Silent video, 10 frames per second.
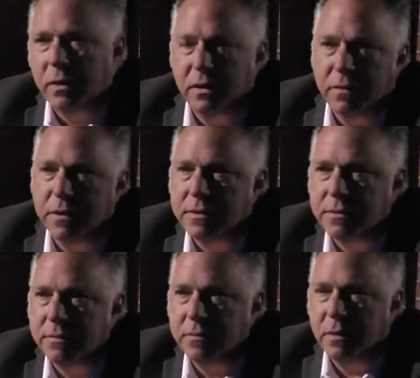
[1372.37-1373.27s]
one of
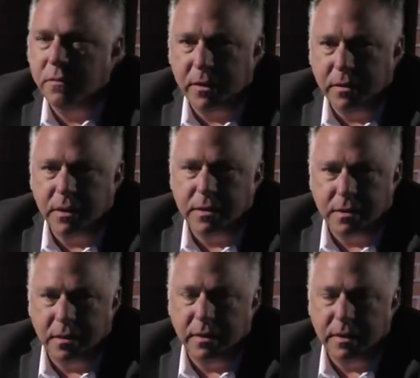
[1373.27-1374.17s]
us if we don't get
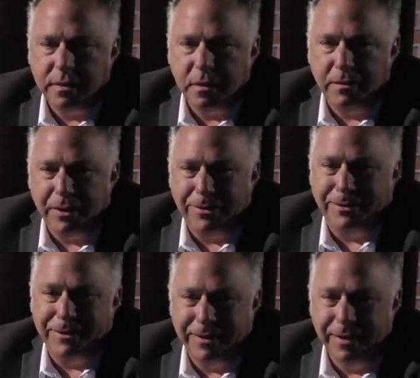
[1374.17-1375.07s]
serious
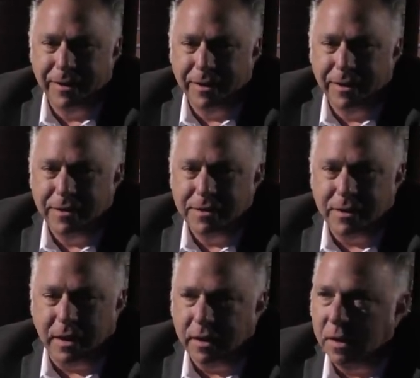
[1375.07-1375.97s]
about
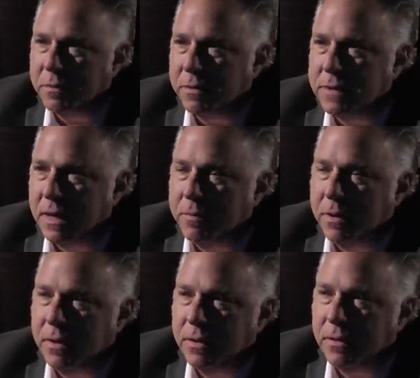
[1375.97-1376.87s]
standing up to what's
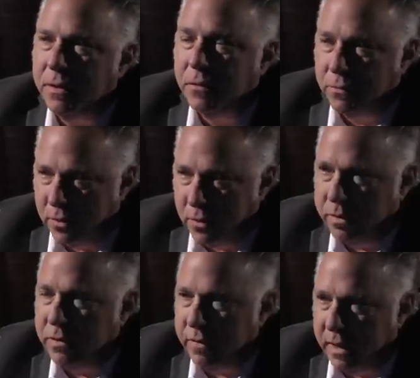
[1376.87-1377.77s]
happening in Rome,
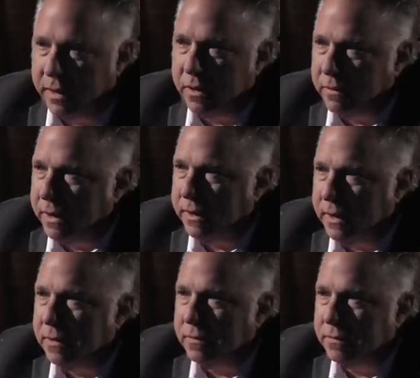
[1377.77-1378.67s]
in the Vatican right
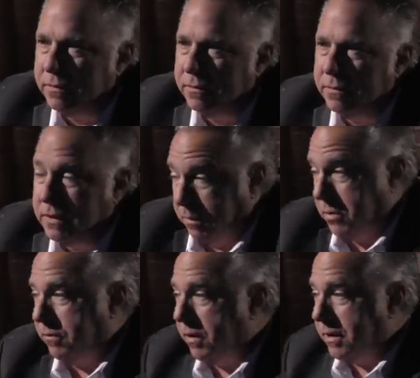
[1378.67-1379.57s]
now. Because I'm
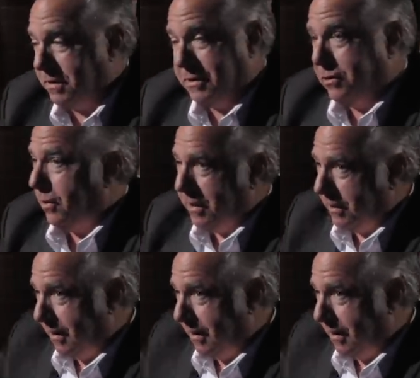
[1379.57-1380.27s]
sure Francis is looking at